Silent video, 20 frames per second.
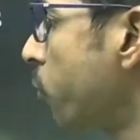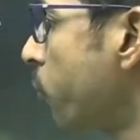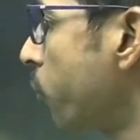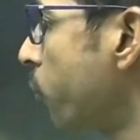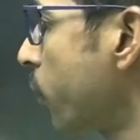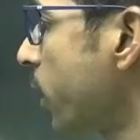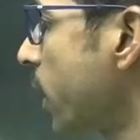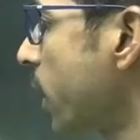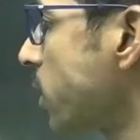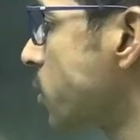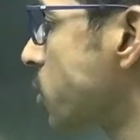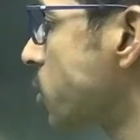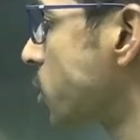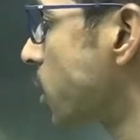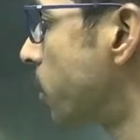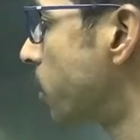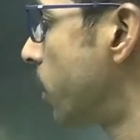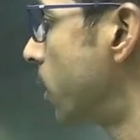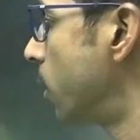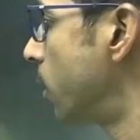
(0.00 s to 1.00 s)
financial
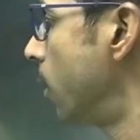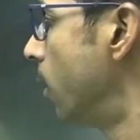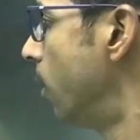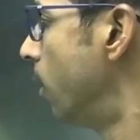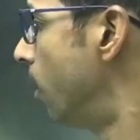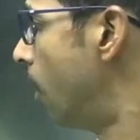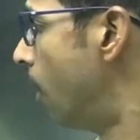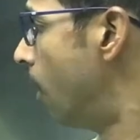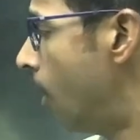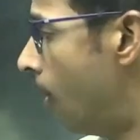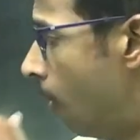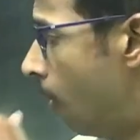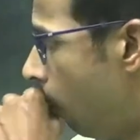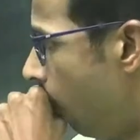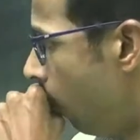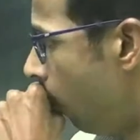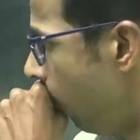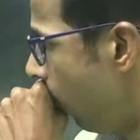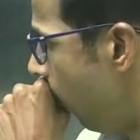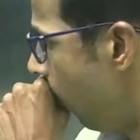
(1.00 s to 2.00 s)

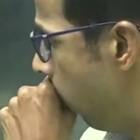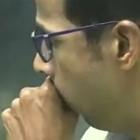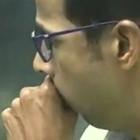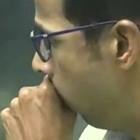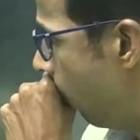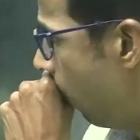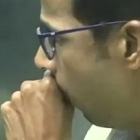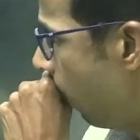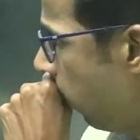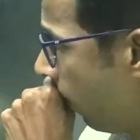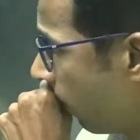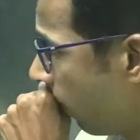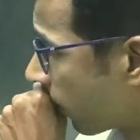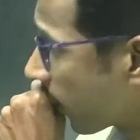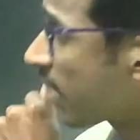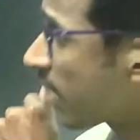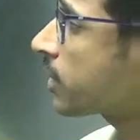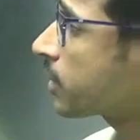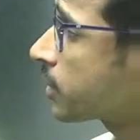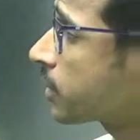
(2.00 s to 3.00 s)
bill,
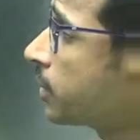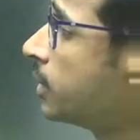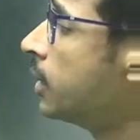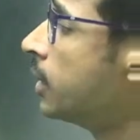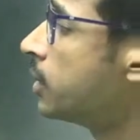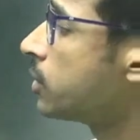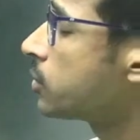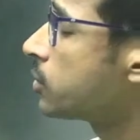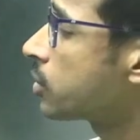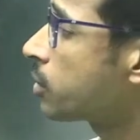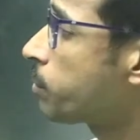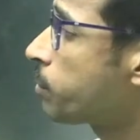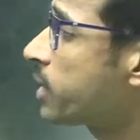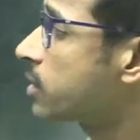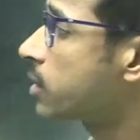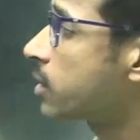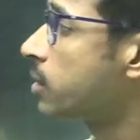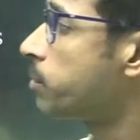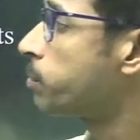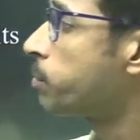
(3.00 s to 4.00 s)
right? So but
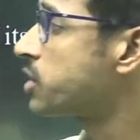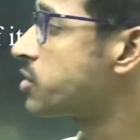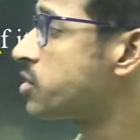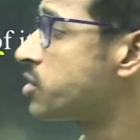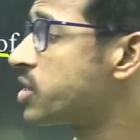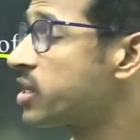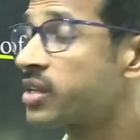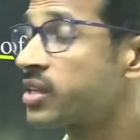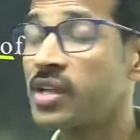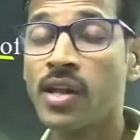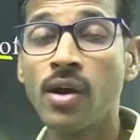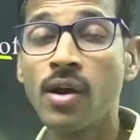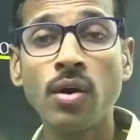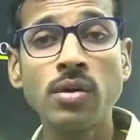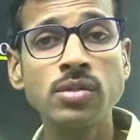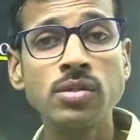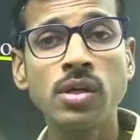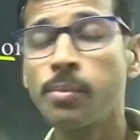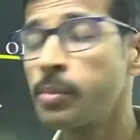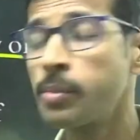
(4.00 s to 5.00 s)
President cannot
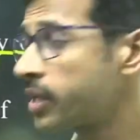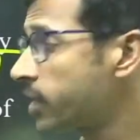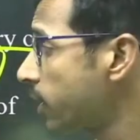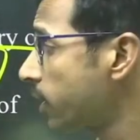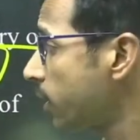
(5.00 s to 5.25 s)
summon a